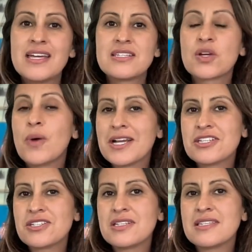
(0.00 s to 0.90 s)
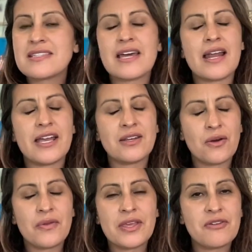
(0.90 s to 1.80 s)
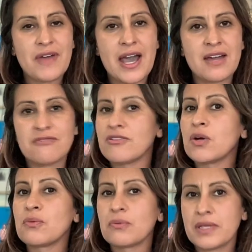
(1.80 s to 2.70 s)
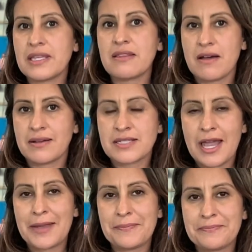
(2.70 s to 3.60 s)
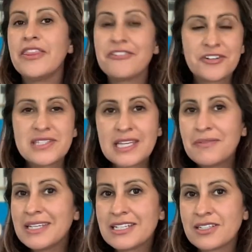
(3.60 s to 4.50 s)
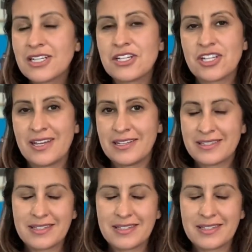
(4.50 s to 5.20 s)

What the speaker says: to questions that I know that you've had for a really long time. The first thing we need to touch on is